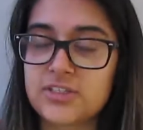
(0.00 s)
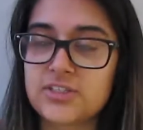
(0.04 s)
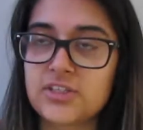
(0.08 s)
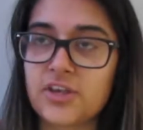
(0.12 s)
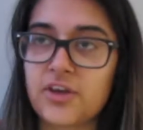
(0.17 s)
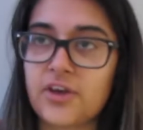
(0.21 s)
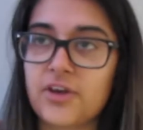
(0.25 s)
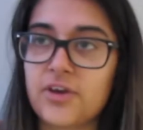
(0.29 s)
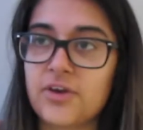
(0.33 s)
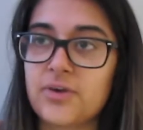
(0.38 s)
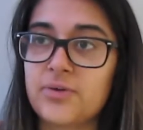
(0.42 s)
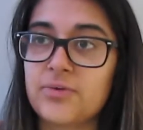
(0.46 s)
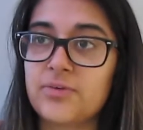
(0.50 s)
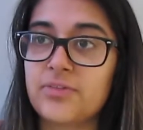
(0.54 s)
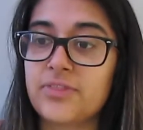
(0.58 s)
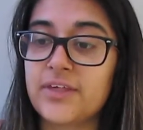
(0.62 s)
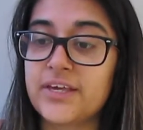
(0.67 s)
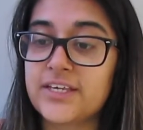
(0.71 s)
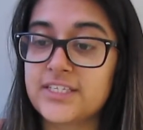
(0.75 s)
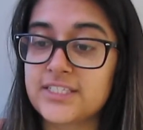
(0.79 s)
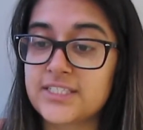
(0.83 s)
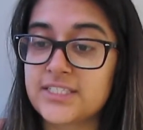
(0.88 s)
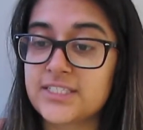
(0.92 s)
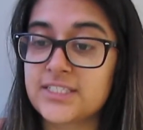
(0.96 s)
So
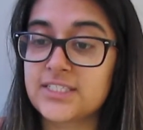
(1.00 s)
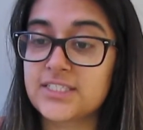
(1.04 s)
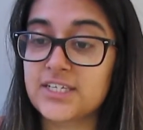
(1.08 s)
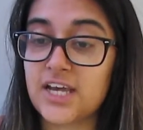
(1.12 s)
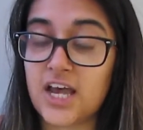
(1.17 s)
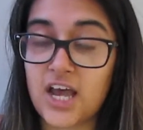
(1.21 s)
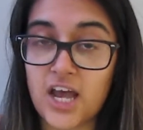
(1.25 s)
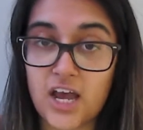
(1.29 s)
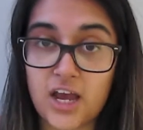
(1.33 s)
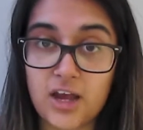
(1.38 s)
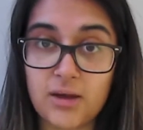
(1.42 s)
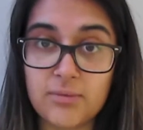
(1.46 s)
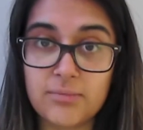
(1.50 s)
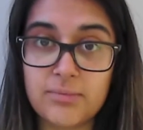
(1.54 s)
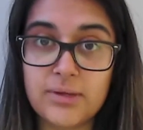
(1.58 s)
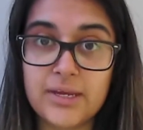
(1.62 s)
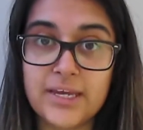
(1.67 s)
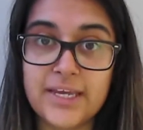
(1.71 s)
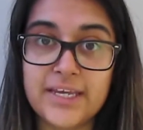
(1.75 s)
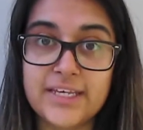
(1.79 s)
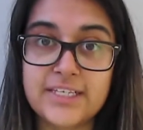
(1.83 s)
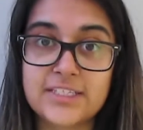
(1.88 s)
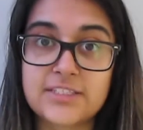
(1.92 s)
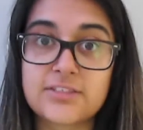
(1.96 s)
this term
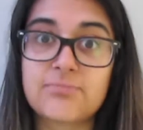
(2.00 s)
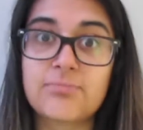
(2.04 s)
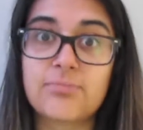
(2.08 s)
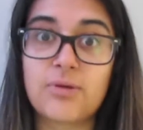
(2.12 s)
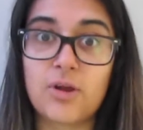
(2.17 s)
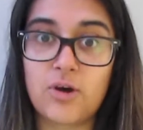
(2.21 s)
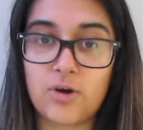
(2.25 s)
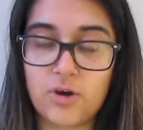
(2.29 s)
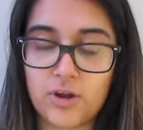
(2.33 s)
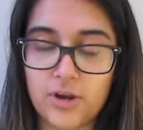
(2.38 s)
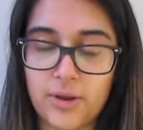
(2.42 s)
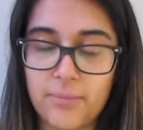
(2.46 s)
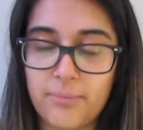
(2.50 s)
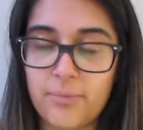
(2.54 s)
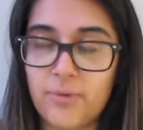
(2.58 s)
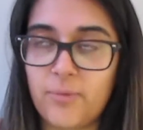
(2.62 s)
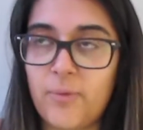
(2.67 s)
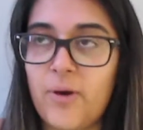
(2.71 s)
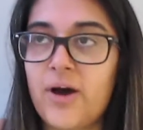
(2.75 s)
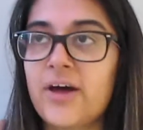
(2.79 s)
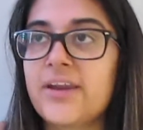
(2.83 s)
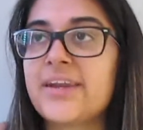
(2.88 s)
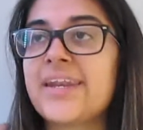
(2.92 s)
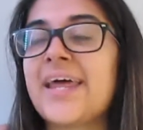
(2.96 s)
is block number
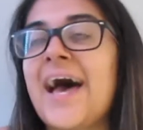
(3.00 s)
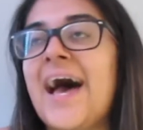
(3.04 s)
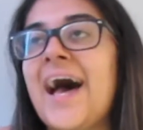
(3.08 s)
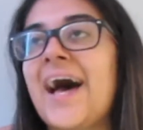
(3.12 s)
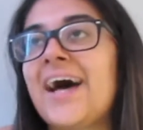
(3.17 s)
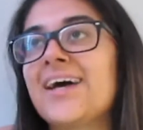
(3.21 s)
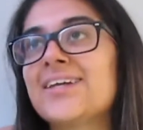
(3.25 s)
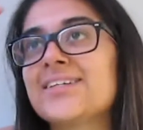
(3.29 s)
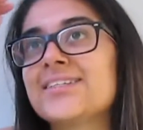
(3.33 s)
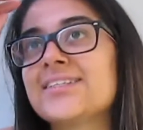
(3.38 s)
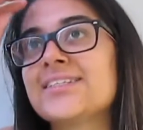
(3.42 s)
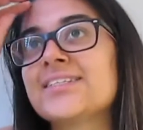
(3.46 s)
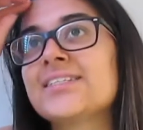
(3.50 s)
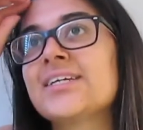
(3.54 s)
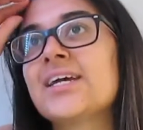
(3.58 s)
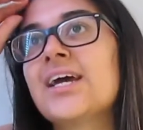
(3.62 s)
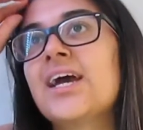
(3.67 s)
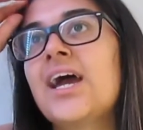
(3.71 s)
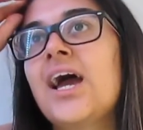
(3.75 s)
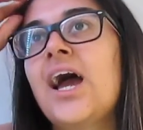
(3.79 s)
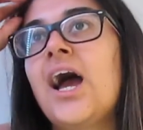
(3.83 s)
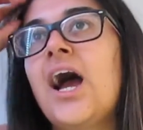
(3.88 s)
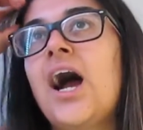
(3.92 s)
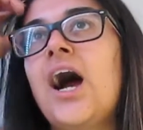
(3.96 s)
one and
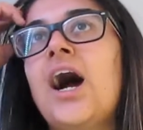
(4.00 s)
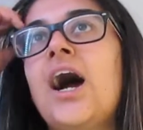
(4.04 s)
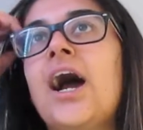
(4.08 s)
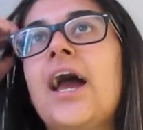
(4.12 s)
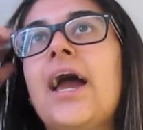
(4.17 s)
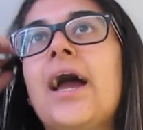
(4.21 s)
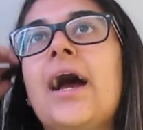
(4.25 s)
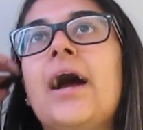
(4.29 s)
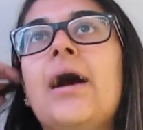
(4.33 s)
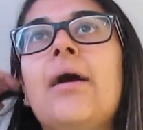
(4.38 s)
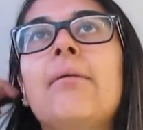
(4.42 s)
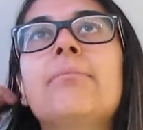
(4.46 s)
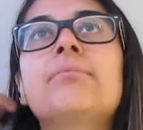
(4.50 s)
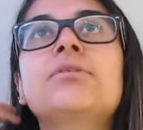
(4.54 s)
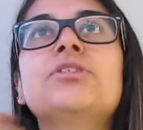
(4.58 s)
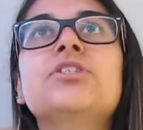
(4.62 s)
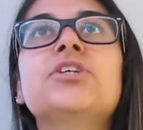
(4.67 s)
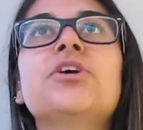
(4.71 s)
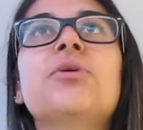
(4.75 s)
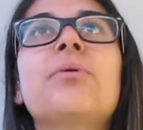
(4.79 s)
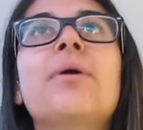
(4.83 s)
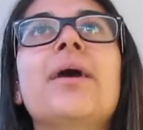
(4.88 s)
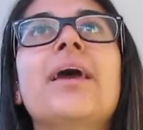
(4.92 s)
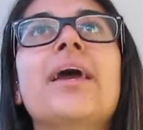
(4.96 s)
I am
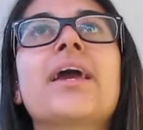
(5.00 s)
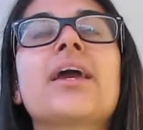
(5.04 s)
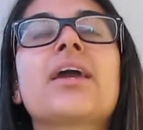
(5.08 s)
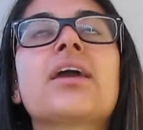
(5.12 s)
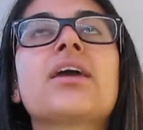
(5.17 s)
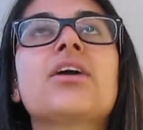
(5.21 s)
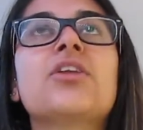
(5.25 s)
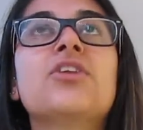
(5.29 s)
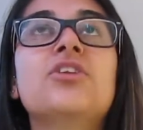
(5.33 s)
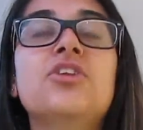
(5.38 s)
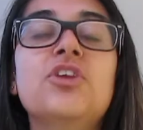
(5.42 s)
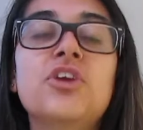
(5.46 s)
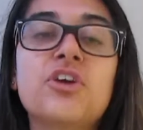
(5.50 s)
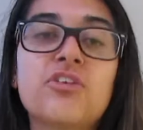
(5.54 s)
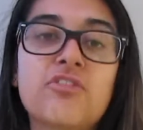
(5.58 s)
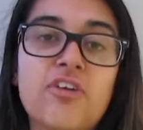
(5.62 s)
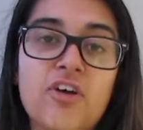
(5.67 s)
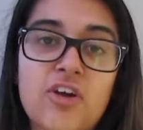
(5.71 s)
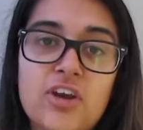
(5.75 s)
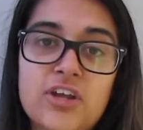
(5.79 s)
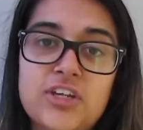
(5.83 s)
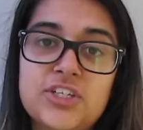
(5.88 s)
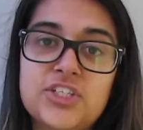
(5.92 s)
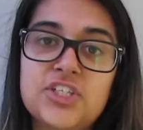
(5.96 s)
doing
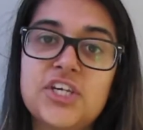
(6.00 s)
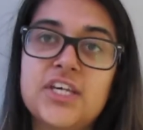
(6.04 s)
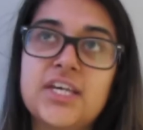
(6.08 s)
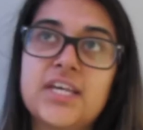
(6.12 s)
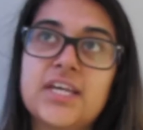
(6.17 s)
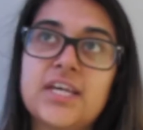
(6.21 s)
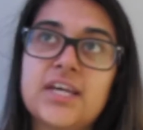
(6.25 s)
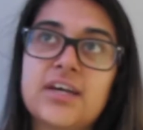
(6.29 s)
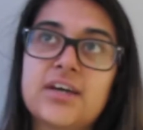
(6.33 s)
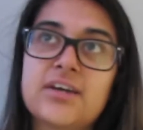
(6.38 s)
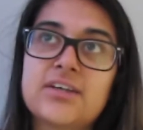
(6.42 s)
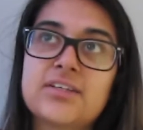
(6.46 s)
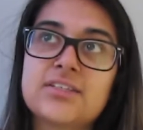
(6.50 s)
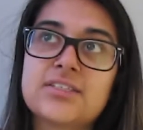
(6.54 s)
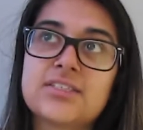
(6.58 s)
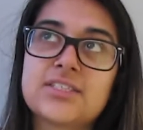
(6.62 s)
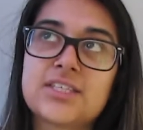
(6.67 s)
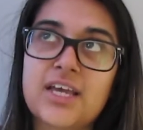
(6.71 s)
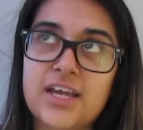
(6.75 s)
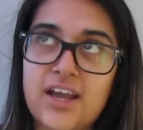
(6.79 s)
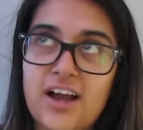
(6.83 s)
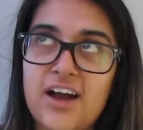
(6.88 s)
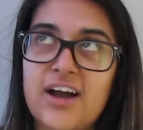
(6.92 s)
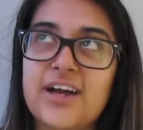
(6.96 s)
neurology,
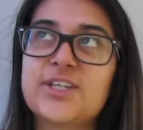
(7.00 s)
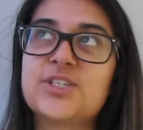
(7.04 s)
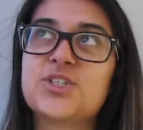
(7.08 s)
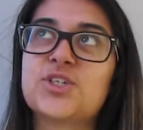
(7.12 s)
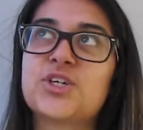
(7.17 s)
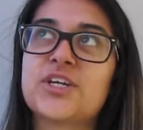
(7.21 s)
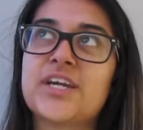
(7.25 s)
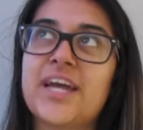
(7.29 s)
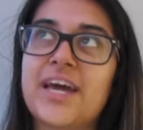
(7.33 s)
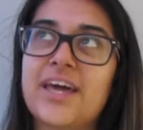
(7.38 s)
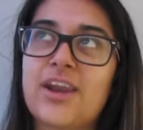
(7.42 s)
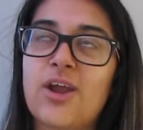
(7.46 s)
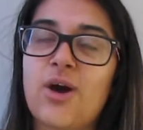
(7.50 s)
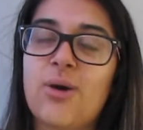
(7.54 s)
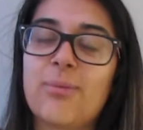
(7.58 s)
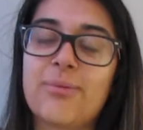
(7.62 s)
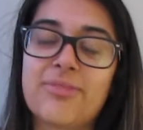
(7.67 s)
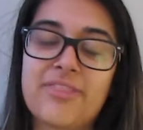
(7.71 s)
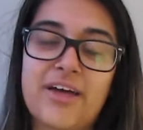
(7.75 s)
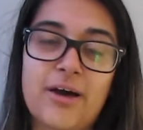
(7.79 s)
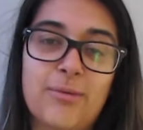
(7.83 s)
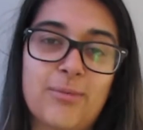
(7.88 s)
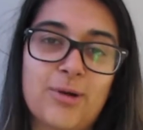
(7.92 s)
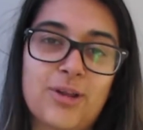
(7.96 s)
psychiatry and
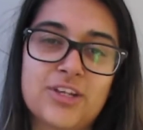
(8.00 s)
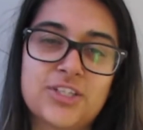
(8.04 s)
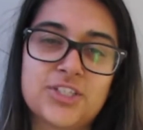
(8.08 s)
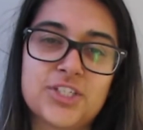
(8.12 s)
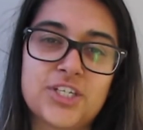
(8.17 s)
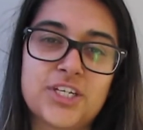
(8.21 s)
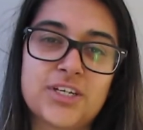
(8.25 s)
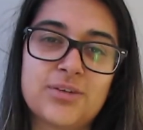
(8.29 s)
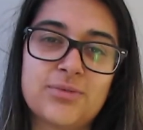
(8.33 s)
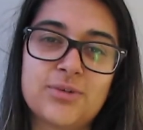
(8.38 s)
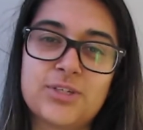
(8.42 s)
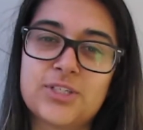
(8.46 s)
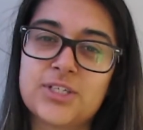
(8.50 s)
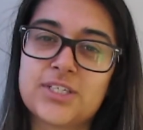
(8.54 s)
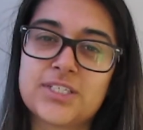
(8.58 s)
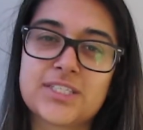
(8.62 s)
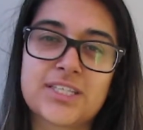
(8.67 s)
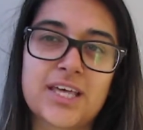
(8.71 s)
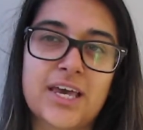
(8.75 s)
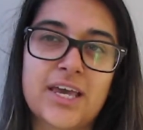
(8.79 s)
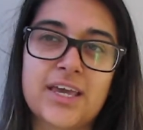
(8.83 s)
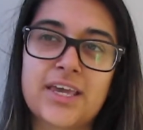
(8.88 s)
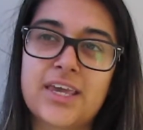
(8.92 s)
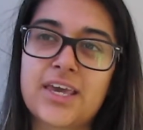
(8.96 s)
ophthalmology, which
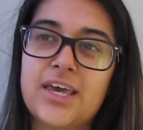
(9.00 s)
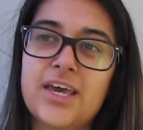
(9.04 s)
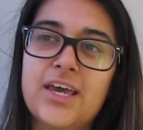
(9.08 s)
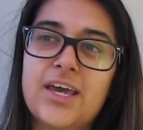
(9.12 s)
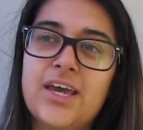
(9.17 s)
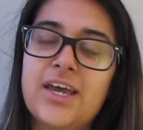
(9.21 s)
is like